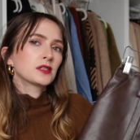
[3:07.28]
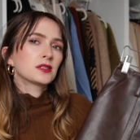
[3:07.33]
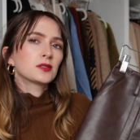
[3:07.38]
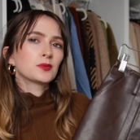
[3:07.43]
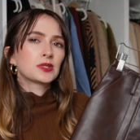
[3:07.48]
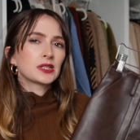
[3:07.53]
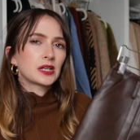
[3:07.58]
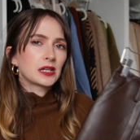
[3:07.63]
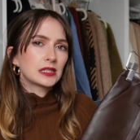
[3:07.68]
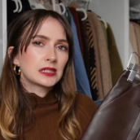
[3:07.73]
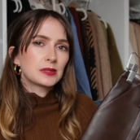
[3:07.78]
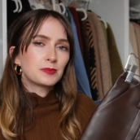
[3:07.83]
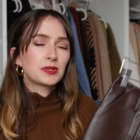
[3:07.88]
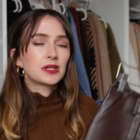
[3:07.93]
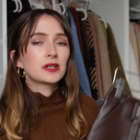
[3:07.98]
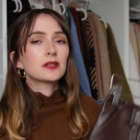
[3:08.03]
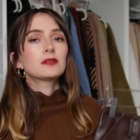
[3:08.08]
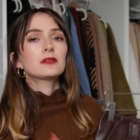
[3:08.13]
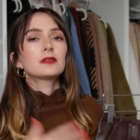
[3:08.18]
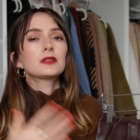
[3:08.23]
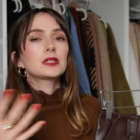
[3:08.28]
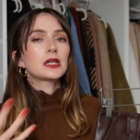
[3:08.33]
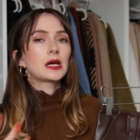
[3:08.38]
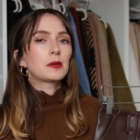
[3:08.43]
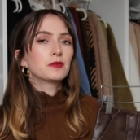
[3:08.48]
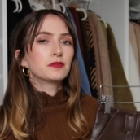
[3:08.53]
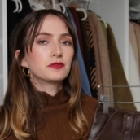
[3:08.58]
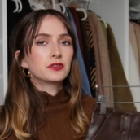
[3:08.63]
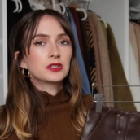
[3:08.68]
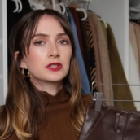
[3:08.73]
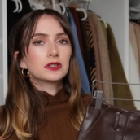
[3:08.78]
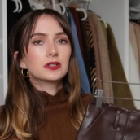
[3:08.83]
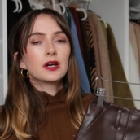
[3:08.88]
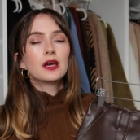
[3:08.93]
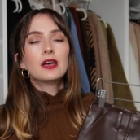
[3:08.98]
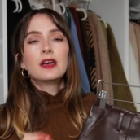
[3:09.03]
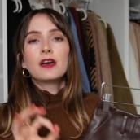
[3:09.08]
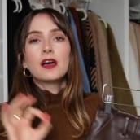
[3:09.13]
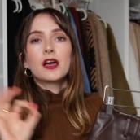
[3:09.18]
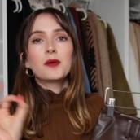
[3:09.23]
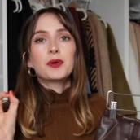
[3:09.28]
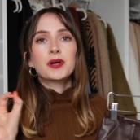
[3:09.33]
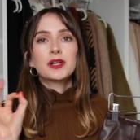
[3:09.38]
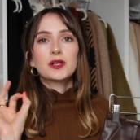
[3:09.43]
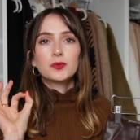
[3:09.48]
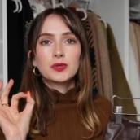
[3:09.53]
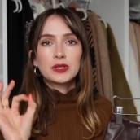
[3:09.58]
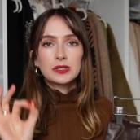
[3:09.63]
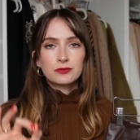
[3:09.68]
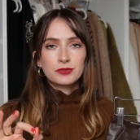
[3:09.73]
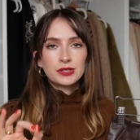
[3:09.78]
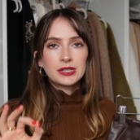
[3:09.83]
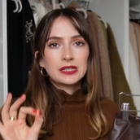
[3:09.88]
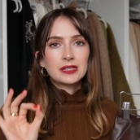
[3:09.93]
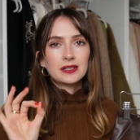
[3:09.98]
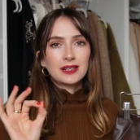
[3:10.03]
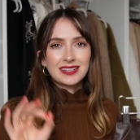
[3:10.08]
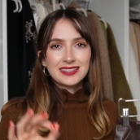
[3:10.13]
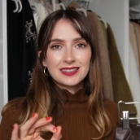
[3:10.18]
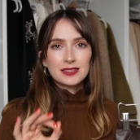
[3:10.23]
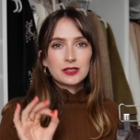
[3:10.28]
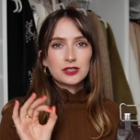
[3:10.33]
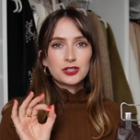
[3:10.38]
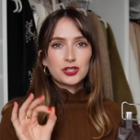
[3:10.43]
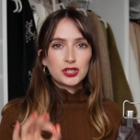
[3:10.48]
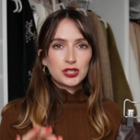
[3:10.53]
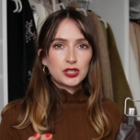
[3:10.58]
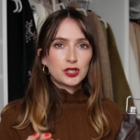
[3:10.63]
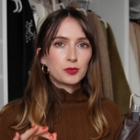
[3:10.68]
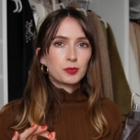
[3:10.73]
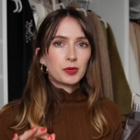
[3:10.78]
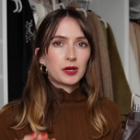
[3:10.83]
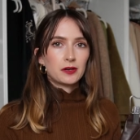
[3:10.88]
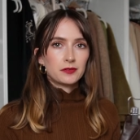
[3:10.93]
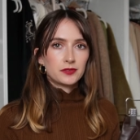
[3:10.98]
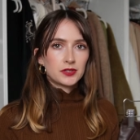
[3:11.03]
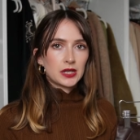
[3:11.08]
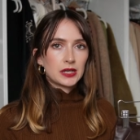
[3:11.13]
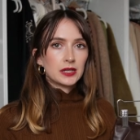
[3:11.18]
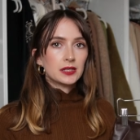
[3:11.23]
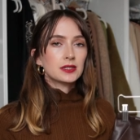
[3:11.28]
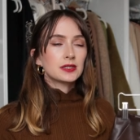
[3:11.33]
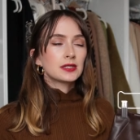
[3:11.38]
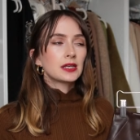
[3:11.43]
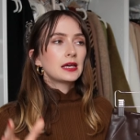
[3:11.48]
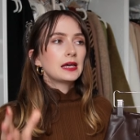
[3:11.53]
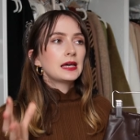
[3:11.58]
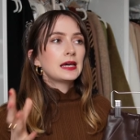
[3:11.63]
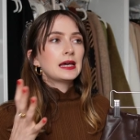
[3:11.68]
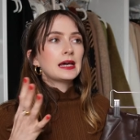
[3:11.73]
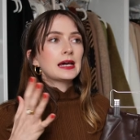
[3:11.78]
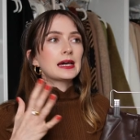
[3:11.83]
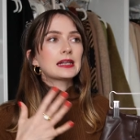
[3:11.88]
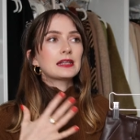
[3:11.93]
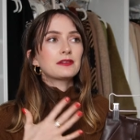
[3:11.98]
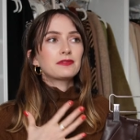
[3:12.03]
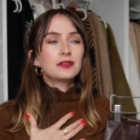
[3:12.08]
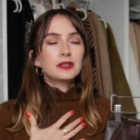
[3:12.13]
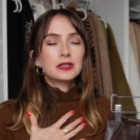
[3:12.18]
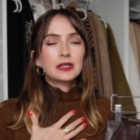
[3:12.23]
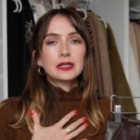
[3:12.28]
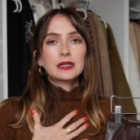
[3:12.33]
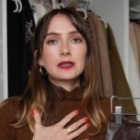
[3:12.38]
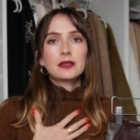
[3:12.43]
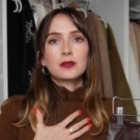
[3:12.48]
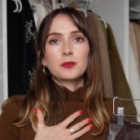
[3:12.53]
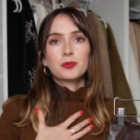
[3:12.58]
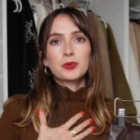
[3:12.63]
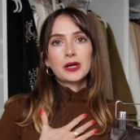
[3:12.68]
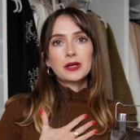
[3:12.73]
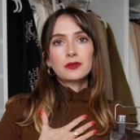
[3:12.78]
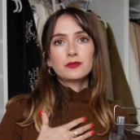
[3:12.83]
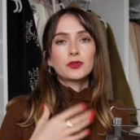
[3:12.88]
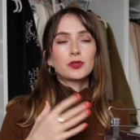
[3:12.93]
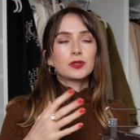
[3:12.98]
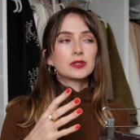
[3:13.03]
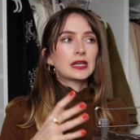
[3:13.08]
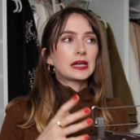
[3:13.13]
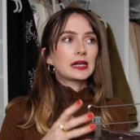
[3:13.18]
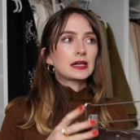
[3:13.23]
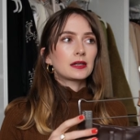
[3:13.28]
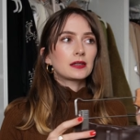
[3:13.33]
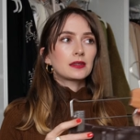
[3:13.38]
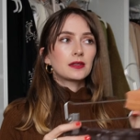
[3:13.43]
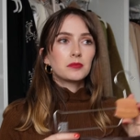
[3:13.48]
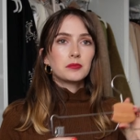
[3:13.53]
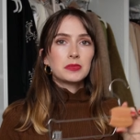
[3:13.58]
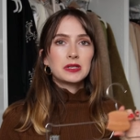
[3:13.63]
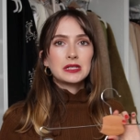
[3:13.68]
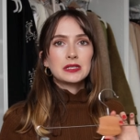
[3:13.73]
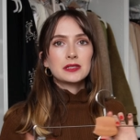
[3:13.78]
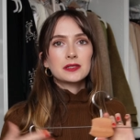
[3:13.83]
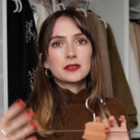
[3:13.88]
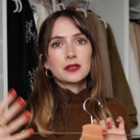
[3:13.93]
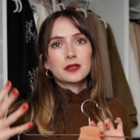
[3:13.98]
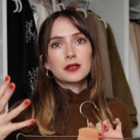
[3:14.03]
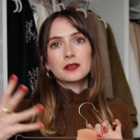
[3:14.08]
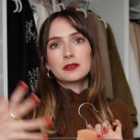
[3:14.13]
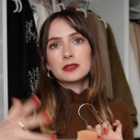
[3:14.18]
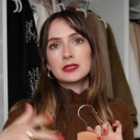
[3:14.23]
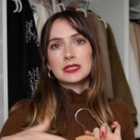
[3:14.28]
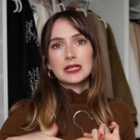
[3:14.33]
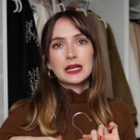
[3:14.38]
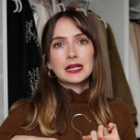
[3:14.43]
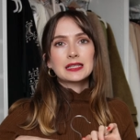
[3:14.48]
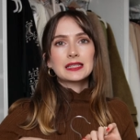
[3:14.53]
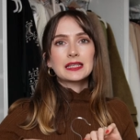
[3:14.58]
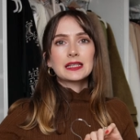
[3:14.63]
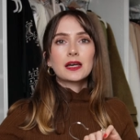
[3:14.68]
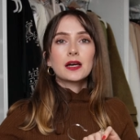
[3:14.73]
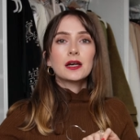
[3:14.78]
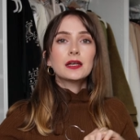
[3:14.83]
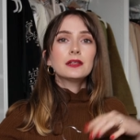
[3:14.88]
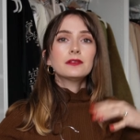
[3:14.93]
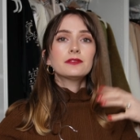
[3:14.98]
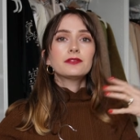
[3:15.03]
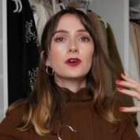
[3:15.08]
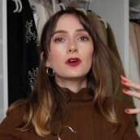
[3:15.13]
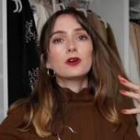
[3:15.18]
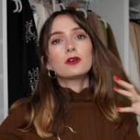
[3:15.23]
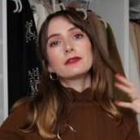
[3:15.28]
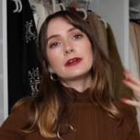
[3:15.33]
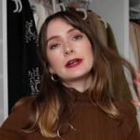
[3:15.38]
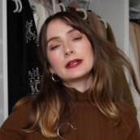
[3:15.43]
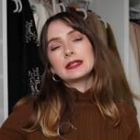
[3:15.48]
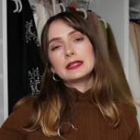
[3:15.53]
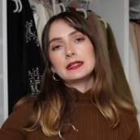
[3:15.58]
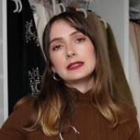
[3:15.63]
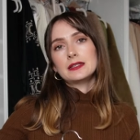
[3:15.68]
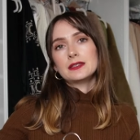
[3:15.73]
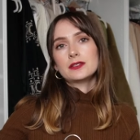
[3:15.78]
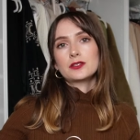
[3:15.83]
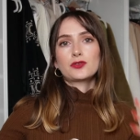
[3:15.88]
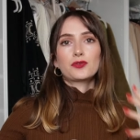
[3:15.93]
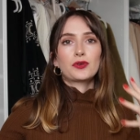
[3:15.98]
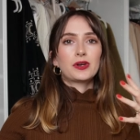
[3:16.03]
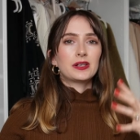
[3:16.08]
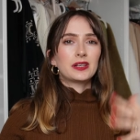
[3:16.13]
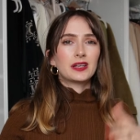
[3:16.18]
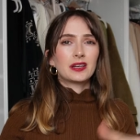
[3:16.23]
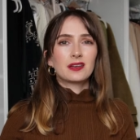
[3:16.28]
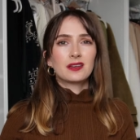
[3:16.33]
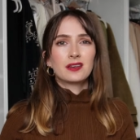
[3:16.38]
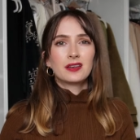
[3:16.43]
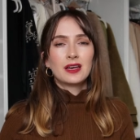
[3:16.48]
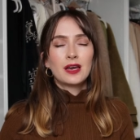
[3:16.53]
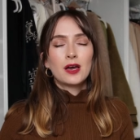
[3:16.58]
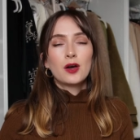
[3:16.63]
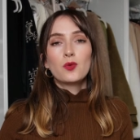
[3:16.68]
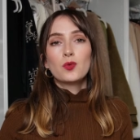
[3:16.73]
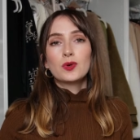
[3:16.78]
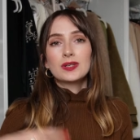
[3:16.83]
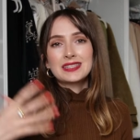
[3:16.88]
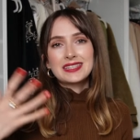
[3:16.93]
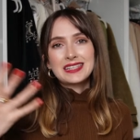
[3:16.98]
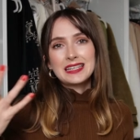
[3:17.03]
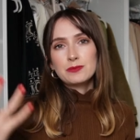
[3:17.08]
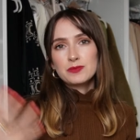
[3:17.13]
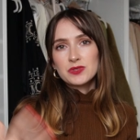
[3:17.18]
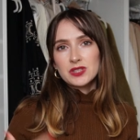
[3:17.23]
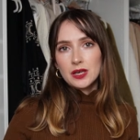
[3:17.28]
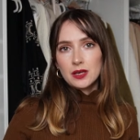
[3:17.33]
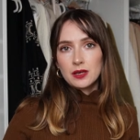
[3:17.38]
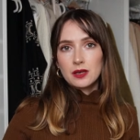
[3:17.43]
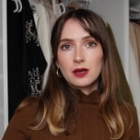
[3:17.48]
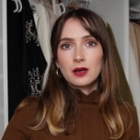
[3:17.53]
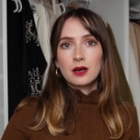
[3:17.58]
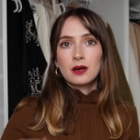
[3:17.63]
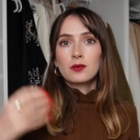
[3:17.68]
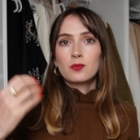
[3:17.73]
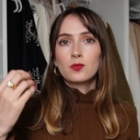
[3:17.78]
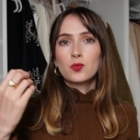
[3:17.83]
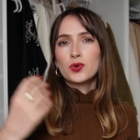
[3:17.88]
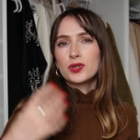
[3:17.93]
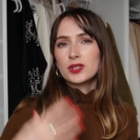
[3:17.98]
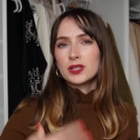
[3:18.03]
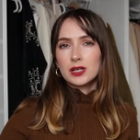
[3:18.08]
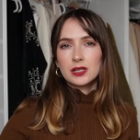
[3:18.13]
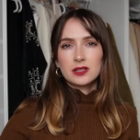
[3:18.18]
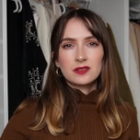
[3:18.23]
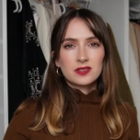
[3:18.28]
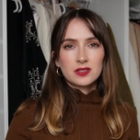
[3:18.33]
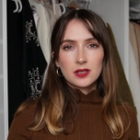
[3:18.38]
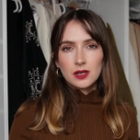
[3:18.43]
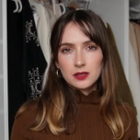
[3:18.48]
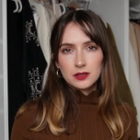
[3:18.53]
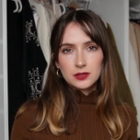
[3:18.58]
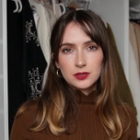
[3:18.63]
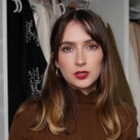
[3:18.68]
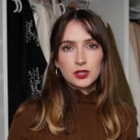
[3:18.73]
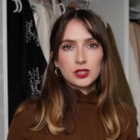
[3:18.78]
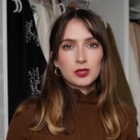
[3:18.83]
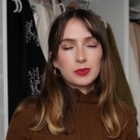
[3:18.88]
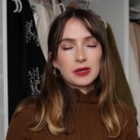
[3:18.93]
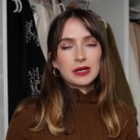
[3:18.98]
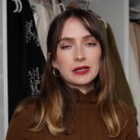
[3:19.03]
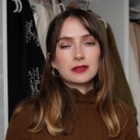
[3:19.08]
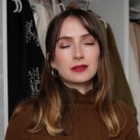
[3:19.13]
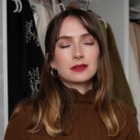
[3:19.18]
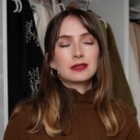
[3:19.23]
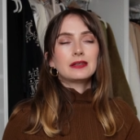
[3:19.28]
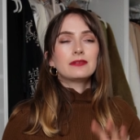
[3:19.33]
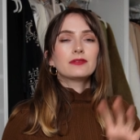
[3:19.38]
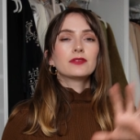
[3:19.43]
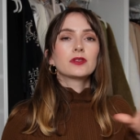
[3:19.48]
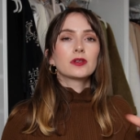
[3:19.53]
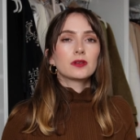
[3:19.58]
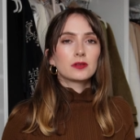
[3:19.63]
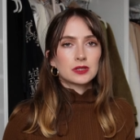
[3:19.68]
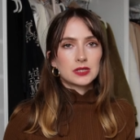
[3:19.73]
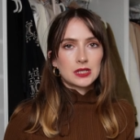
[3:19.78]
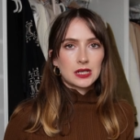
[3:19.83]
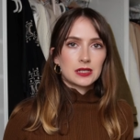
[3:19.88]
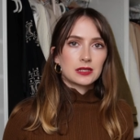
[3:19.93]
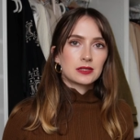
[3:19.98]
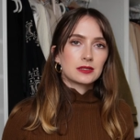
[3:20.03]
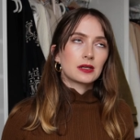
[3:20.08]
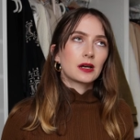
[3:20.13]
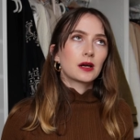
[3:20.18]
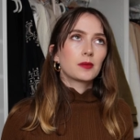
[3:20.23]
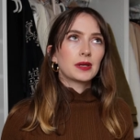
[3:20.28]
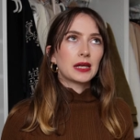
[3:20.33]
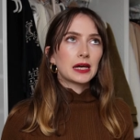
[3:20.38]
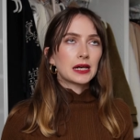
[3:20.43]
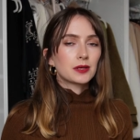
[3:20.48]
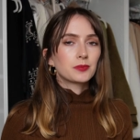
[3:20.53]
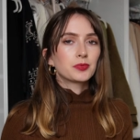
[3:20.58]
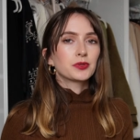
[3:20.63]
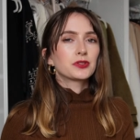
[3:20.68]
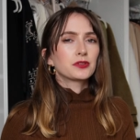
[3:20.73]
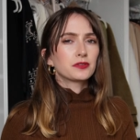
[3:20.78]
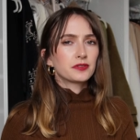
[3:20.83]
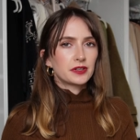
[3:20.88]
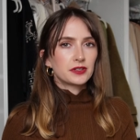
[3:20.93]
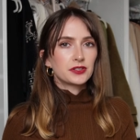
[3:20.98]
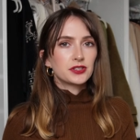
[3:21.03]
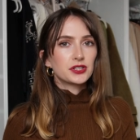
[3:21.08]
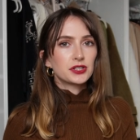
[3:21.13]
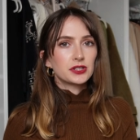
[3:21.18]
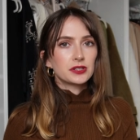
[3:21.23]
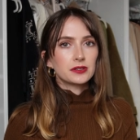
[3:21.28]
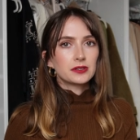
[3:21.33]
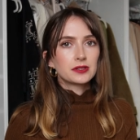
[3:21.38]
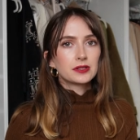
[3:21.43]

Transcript: this with tights because of the time of year. I paired it with a really nice sheer pair of tights. And I feel like the brown roll neck, the mini skirt, the tights, it kind of already is creating what seems like one kind of solid colour palette, even though the tights are black, but they're very sheer.